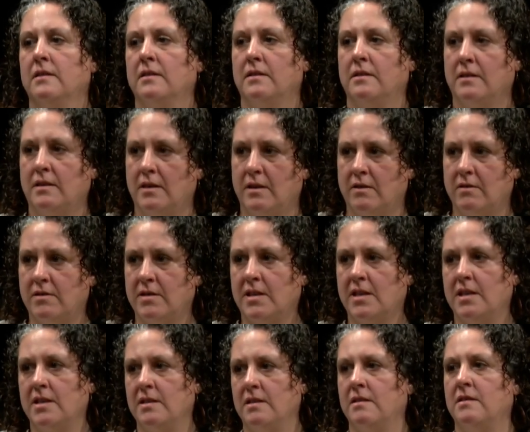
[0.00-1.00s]

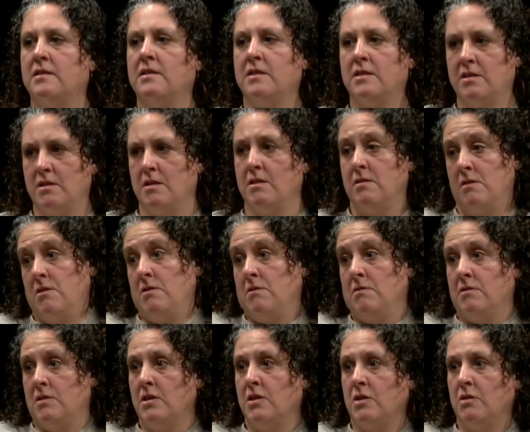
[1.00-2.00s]

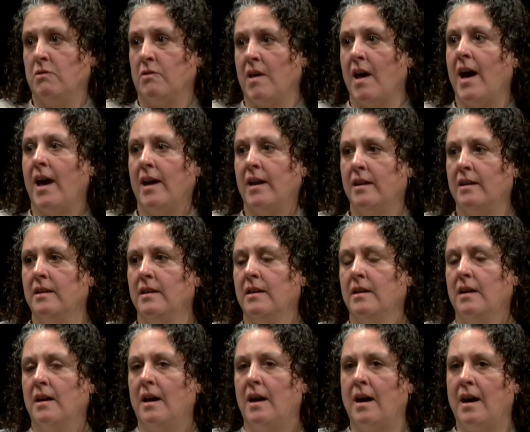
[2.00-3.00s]
to do that.
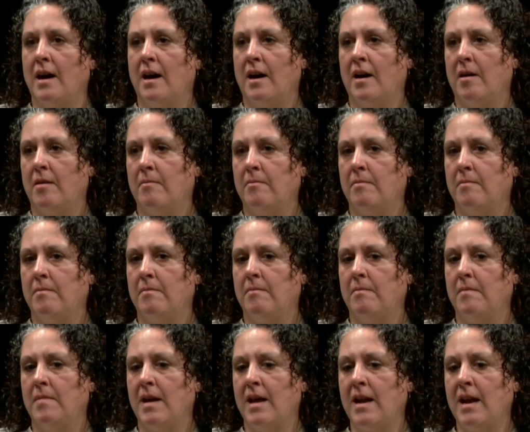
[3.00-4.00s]
And
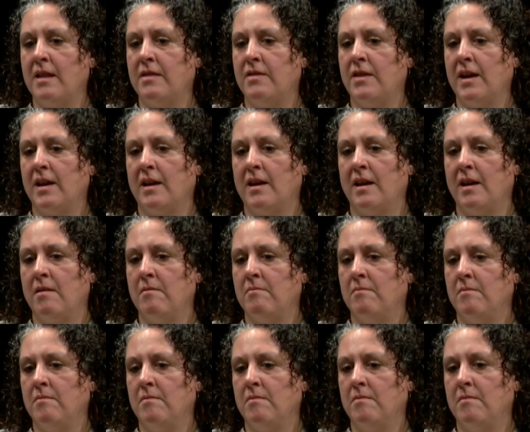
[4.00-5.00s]
I think it
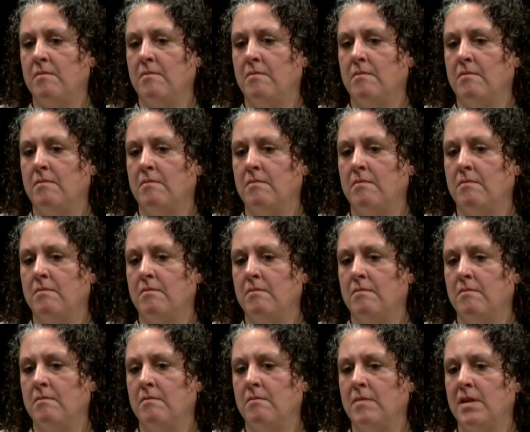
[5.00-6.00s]

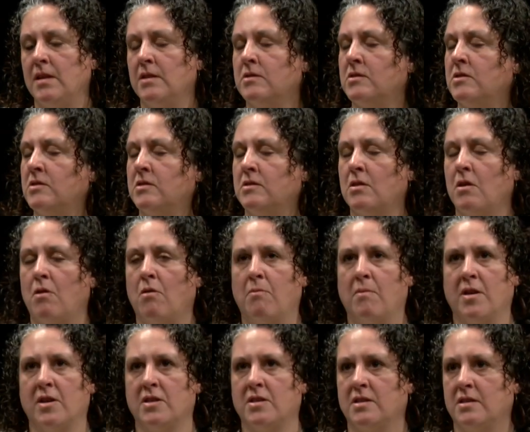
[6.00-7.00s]
means so
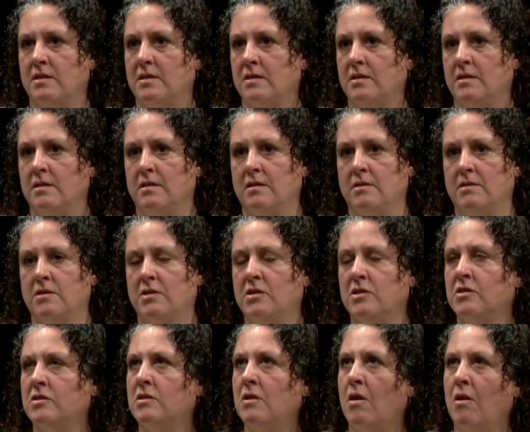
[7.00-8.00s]
much,
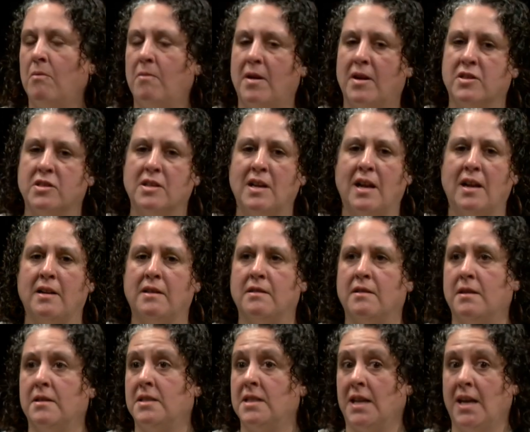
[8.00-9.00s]
not
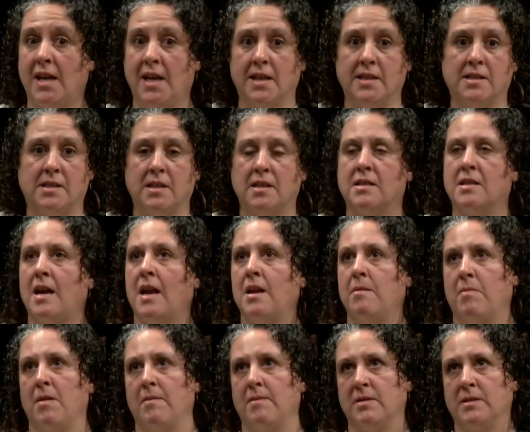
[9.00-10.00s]
to kids, to
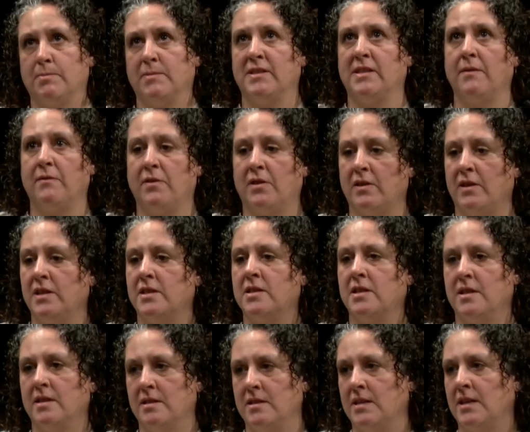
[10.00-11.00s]
anybody, but specifically
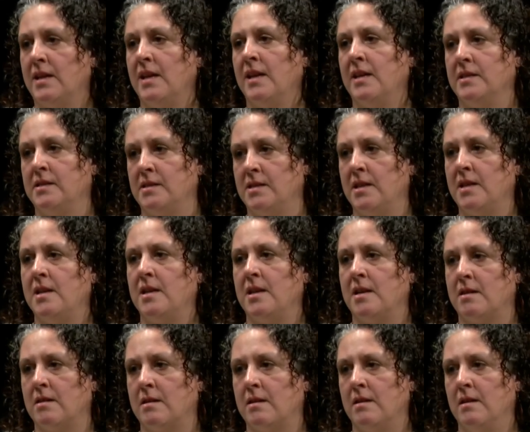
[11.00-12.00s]
to kids, to
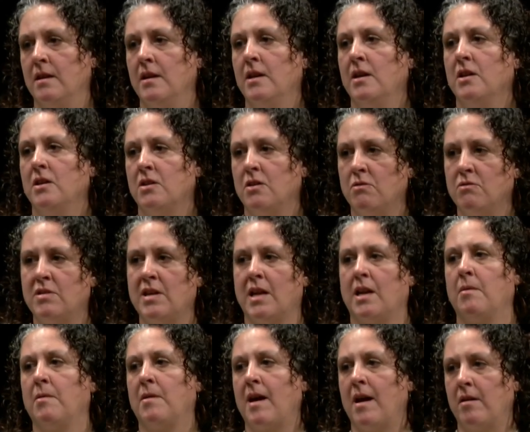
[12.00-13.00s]
hear you
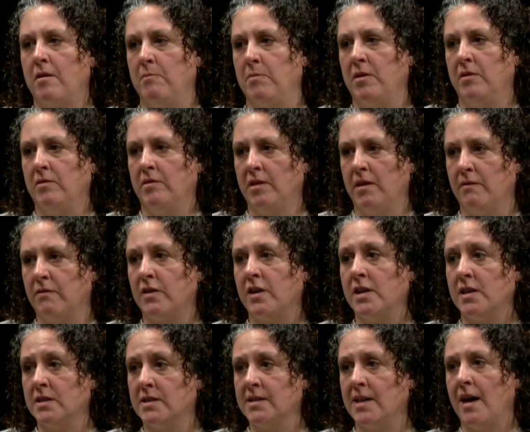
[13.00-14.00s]
take accountability for
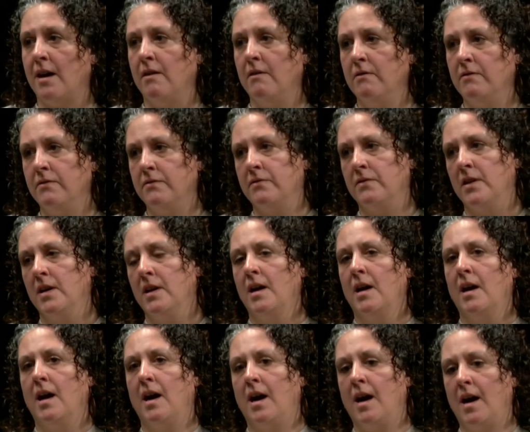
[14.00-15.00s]
yourself.
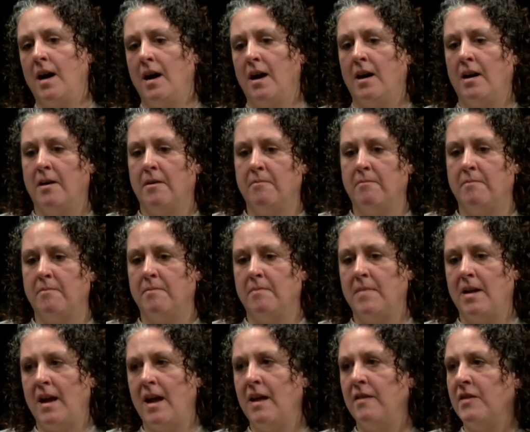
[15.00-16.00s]
And
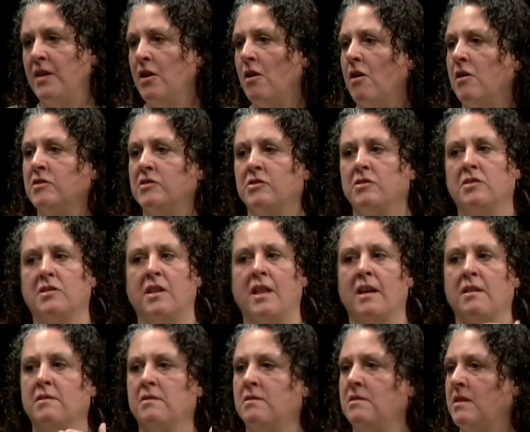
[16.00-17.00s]
then also
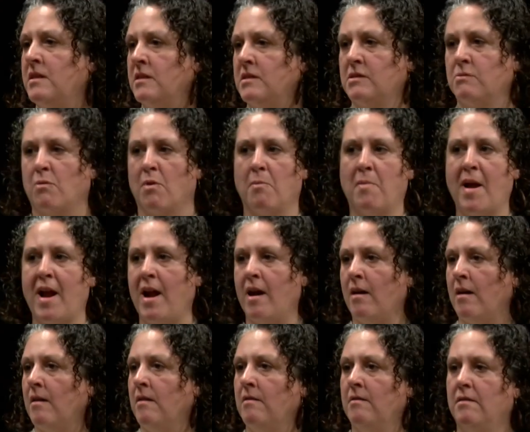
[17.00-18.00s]
this
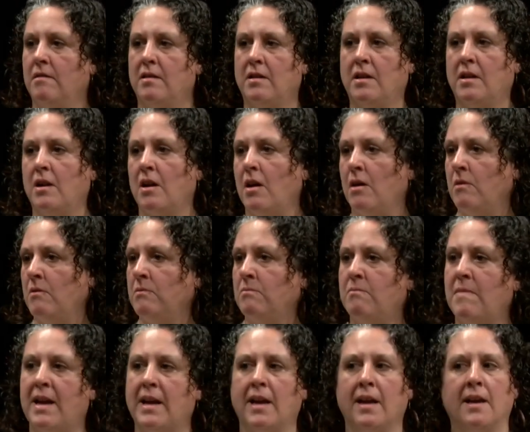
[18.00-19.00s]
repair,
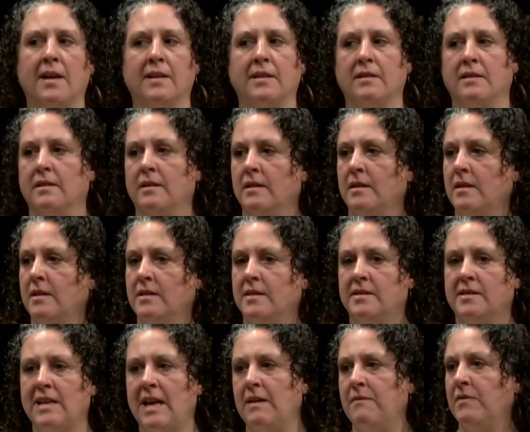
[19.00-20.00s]
making it
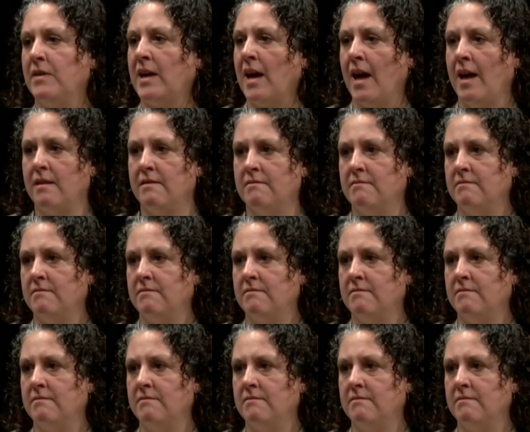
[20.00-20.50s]
safe again,